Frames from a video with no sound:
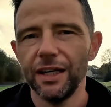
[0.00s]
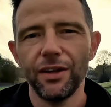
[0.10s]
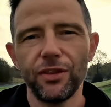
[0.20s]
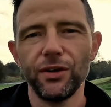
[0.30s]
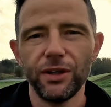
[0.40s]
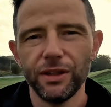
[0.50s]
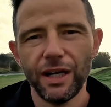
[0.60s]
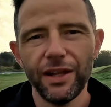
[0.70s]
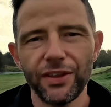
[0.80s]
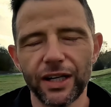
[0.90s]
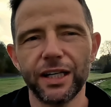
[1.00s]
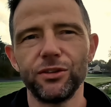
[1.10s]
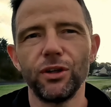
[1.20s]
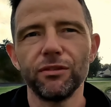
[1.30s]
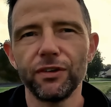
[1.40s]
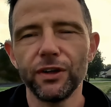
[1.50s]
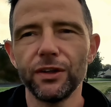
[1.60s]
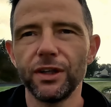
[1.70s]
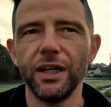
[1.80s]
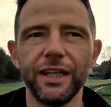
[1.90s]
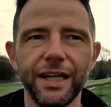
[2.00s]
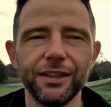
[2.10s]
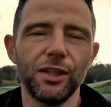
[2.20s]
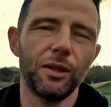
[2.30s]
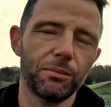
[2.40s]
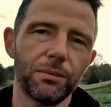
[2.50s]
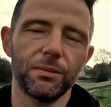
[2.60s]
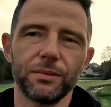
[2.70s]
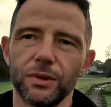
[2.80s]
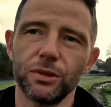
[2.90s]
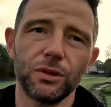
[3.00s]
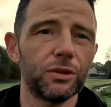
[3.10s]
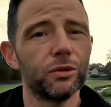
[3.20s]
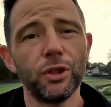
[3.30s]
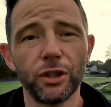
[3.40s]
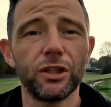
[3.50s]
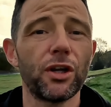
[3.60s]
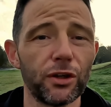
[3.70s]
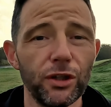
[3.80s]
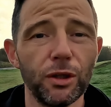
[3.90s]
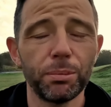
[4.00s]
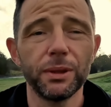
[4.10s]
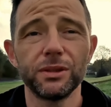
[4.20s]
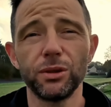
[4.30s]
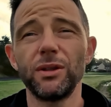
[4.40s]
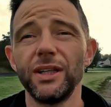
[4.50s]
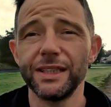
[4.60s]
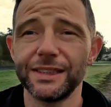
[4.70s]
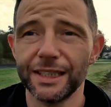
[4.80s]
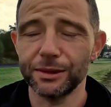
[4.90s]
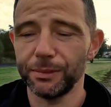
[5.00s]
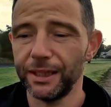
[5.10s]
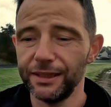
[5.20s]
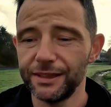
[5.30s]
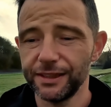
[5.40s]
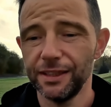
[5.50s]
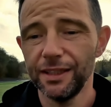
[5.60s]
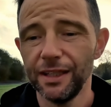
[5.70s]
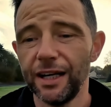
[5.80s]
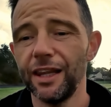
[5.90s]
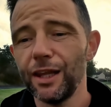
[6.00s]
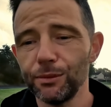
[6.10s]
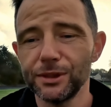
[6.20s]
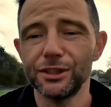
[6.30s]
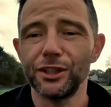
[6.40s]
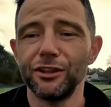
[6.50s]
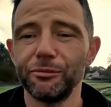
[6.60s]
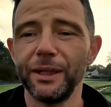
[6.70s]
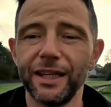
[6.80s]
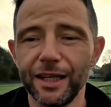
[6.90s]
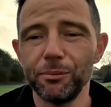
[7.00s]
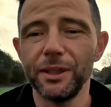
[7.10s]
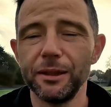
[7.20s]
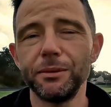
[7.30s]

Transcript: and I thought, I think I can run further, and I ended up doing another loop. So I ran 6 miles, and that was the start of me then being